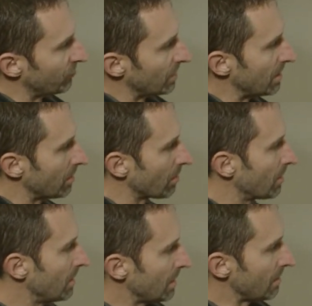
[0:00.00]
to here,
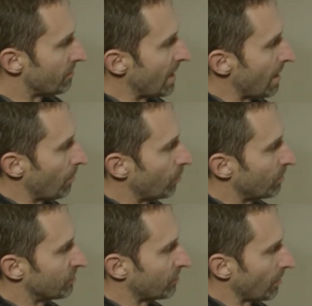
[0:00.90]
if that
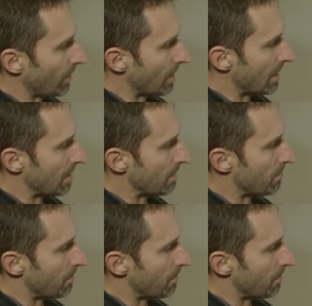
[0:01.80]
was a